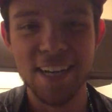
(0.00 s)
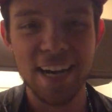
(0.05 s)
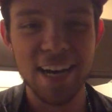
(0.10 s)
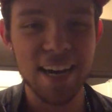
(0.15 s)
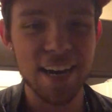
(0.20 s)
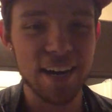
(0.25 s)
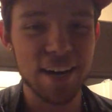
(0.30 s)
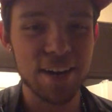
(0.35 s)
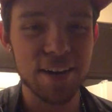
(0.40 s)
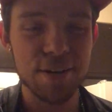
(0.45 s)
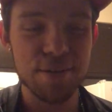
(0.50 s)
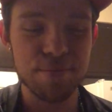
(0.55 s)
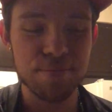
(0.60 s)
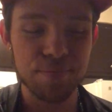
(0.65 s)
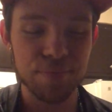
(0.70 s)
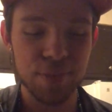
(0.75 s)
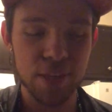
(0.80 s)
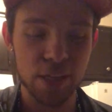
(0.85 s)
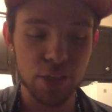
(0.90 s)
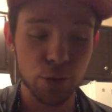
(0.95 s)

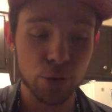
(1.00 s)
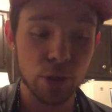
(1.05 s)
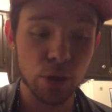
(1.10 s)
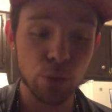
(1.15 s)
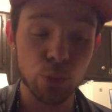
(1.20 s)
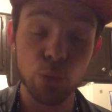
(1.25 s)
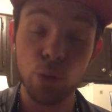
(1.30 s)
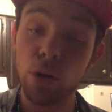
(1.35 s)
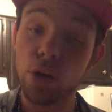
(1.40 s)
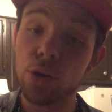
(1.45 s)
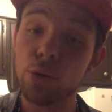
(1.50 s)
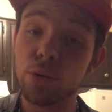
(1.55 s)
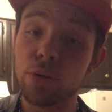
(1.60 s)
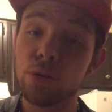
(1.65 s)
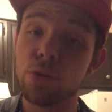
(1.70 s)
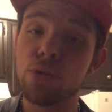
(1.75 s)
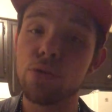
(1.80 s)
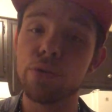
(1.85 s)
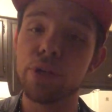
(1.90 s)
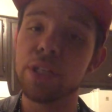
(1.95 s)
That you can work with
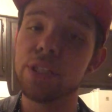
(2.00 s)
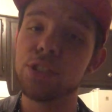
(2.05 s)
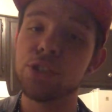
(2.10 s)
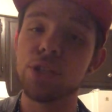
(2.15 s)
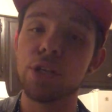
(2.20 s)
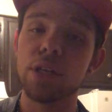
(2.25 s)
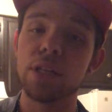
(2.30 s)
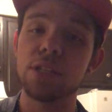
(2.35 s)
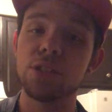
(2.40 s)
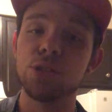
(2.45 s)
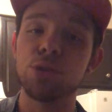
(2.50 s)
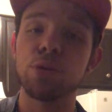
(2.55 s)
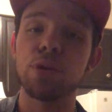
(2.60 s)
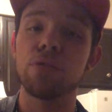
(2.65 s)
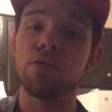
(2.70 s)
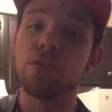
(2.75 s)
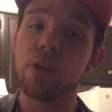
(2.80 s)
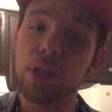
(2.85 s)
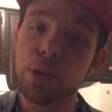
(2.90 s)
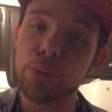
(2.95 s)
your Orisha, that you
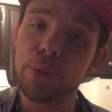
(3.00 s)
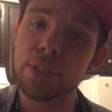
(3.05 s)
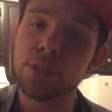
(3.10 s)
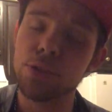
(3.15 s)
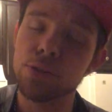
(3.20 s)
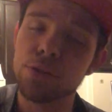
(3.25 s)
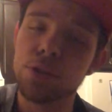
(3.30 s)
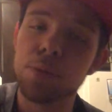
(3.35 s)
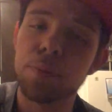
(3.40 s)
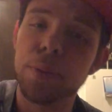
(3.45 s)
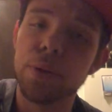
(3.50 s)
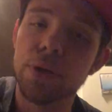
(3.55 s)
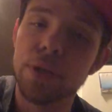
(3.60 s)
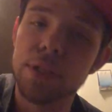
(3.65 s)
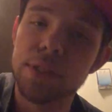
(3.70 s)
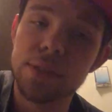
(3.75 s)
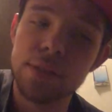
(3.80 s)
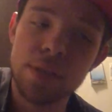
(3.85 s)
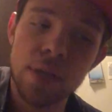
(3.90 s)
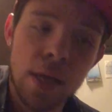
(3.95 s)
can venerate your
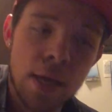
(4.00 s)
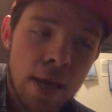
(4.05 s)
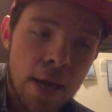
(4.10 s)
spirits.